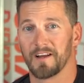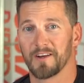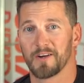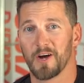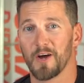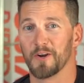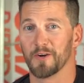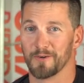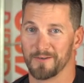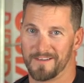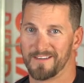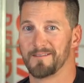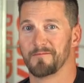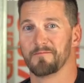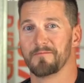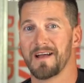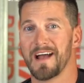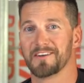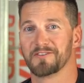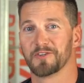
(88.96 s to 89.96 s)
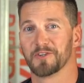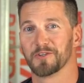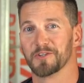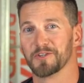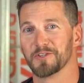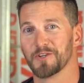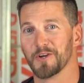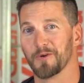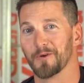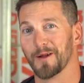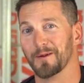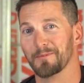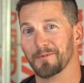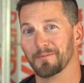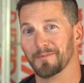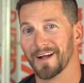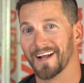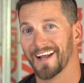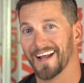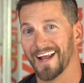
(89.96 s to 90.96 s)
cutters that magically showed up in
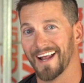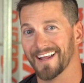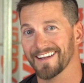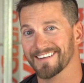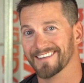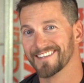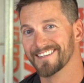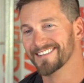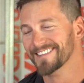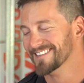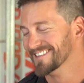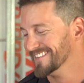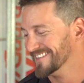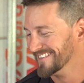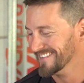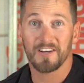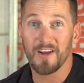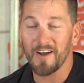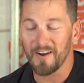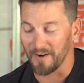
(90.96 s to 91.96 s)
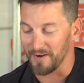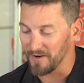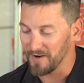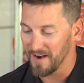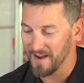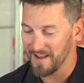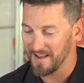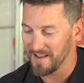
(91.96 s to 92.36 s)
my hand. I'm gonna take this cutter,